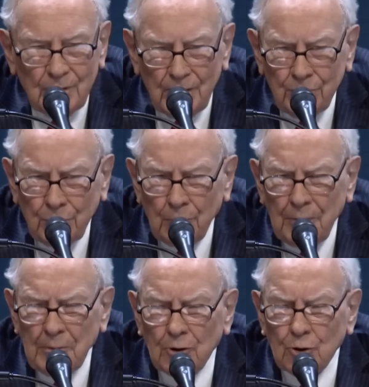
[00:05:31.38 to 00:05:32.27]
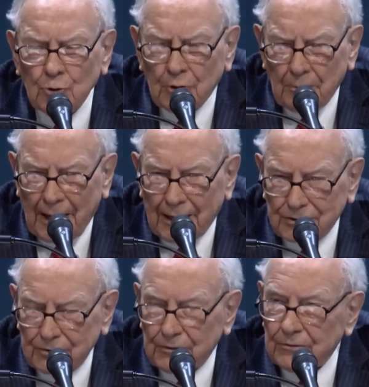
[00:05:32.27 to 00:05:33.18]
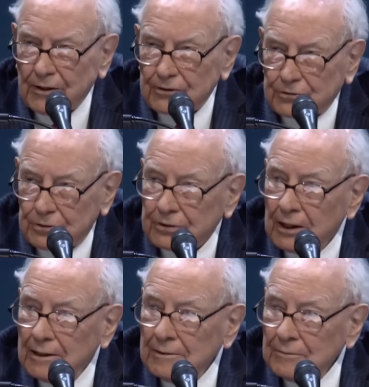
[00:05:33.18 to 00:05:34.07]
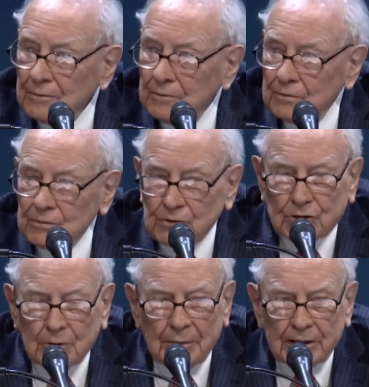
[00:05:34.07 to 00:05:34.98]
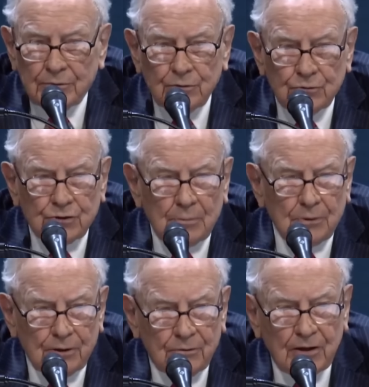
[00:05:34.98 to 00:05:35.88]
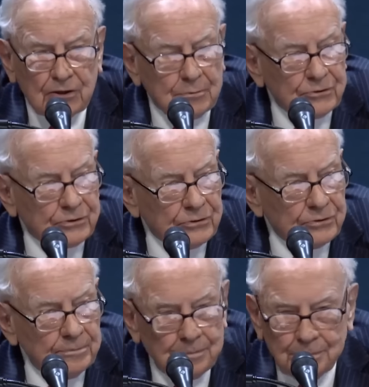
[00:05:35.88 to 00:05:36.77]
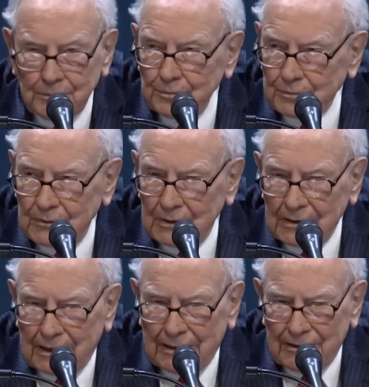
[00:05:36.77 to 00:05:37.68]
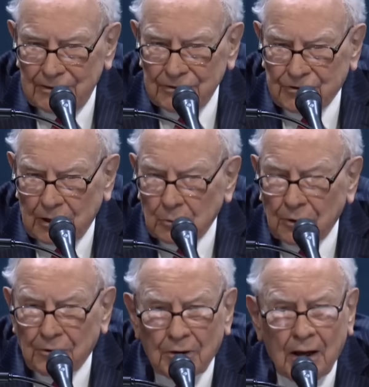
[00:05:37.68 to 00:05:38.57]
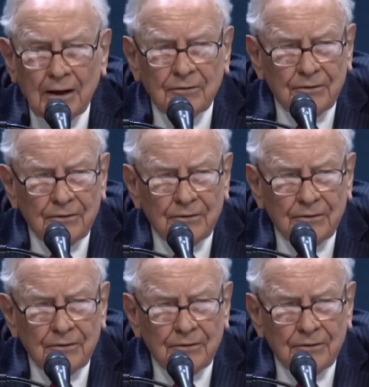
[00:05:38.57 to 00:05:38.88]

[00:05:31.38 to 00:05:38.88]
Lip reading: for people who are passive investors just to make a few simple investments and sit for their life